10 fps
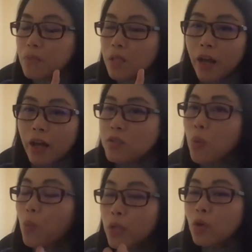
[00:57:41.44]
yeah so
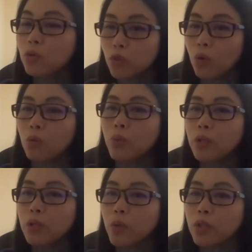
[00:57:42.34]
we don't know
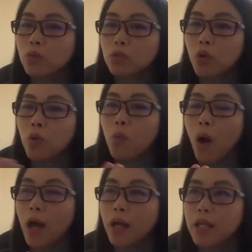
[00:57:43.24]
we, we don't know
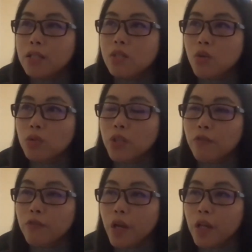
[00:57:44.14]
why it's so
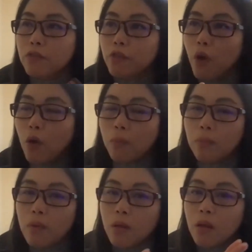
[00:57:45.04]
different
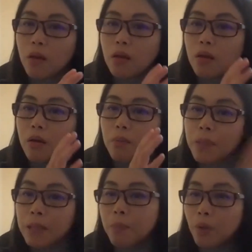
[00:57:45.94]
from
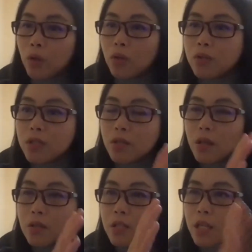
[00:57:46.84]
people
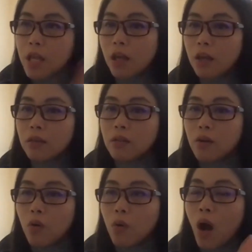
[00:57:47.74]
seeing
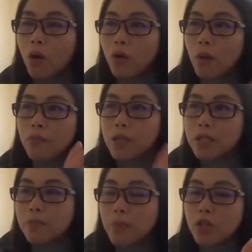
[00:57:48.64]
oh how come
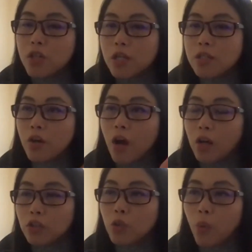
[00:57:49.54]
these patients are
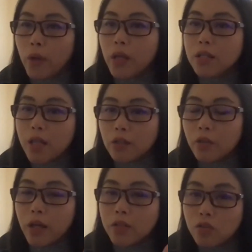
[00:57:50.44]
undergoing a
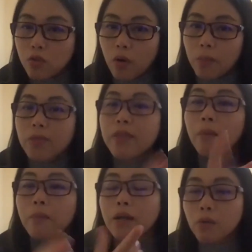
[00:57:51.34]
cytokine storm and
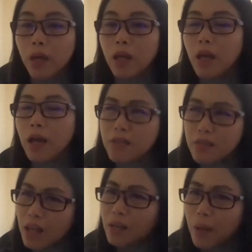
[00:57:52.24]
that by the way i
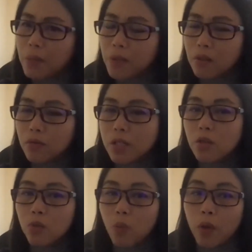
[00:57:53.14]
think might be the
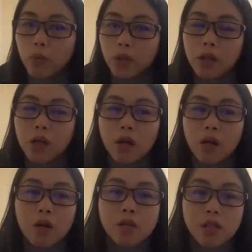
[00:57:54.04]
reason why we're
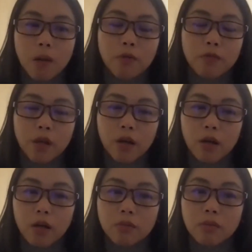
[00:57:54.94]
some of
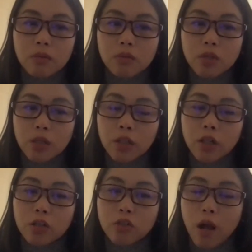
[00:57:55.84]
the
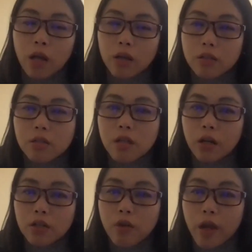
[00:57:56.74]
clinical trials
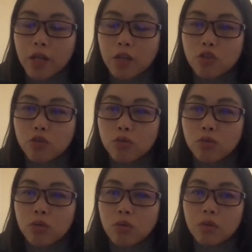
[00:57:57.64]
are trying
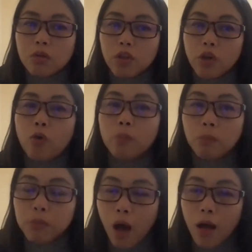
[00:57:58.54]
to you know
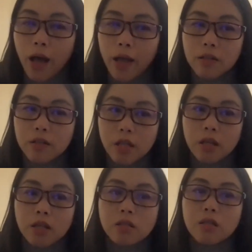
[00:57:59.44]
block
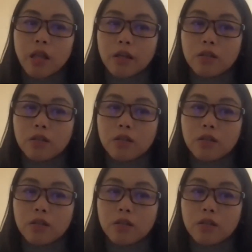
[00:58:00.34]
il-6 like